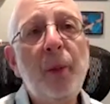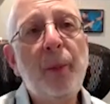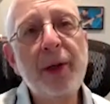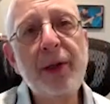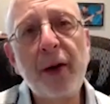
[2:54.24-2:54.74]

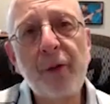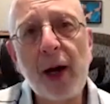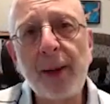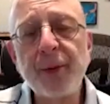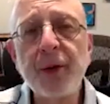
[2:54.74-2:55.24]
but
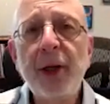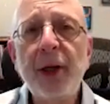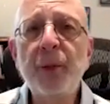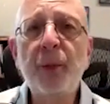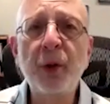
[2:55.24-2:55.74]
DevOps
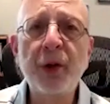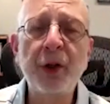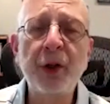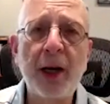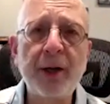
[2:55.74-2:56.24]
is
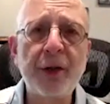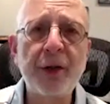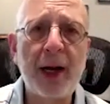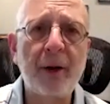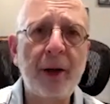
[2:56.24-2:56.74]
pushing
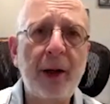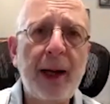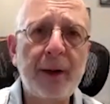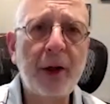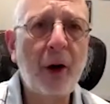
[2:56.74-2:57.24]
changes out
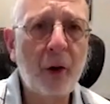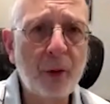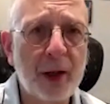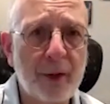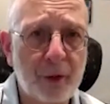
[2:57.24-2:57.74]
at the
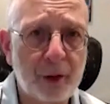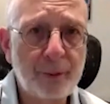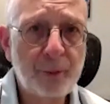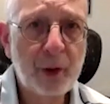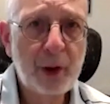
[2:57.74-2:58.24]
code level.
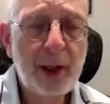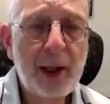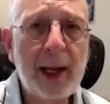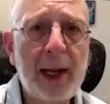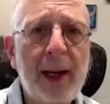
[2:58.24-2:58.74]

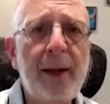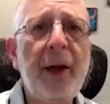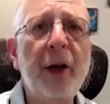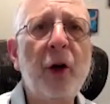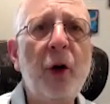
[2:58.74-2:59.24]
And
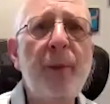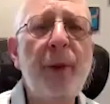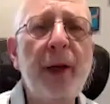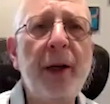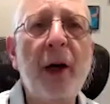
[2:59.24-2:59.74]
there could
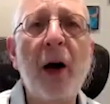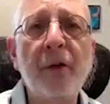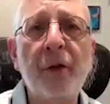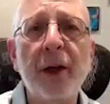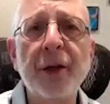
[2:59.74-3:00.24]
be
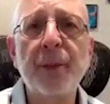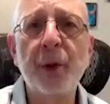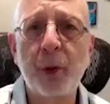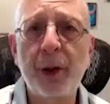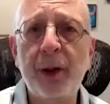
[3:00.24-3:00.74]
conflicts
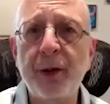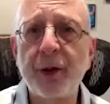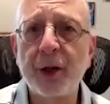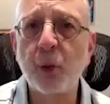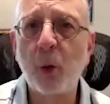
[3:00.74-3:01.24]
between
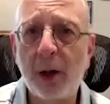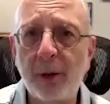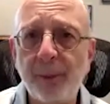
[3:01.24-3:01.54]
these as well.